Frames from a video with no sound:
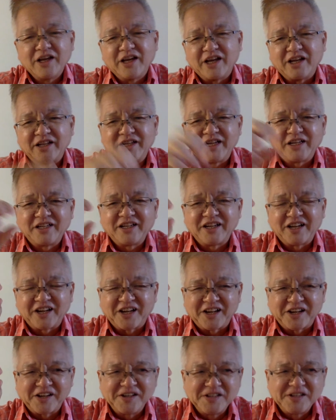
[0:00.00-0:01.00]
and
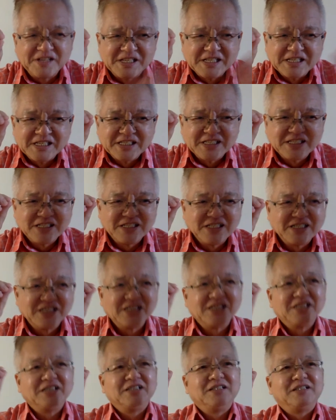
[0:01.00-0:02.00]
then
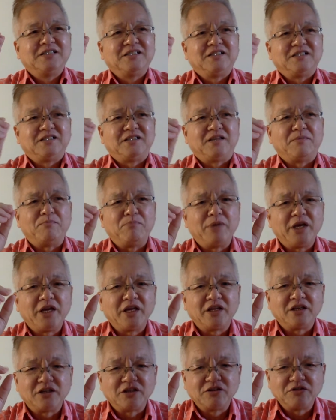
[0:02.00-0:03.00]
the
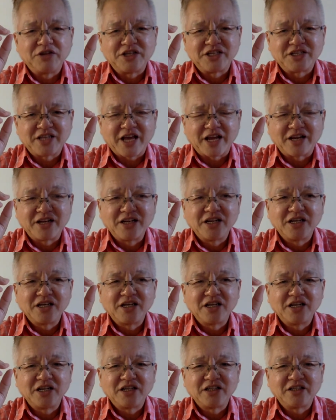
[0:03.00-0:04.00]
meat, you know, is
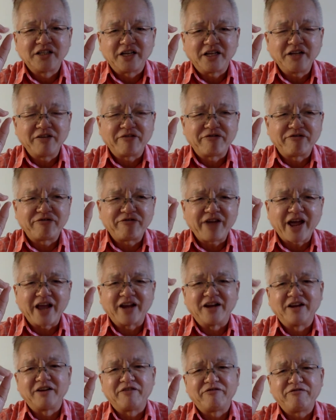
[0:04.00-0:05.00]
tender, then the
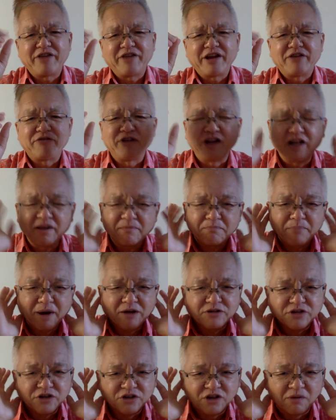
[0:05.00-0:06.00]
fat really
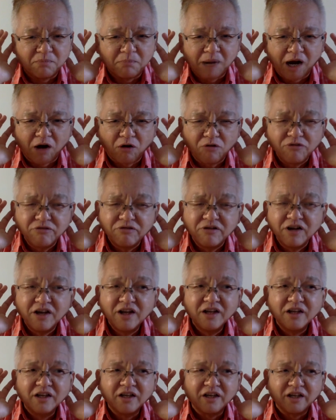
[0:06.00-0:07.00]
melts in your mouth.
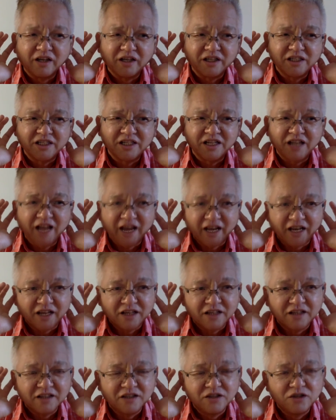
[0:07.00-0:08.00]
It's
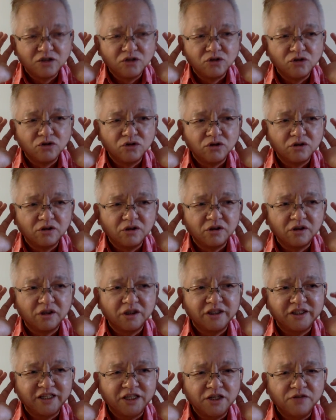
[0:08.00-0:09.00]
like,
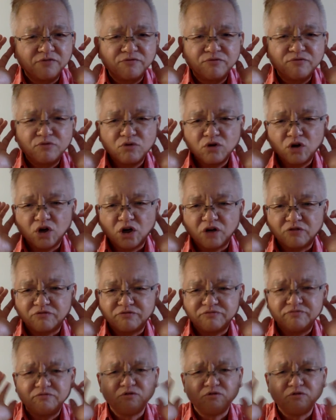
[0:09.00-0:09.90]
it's just full of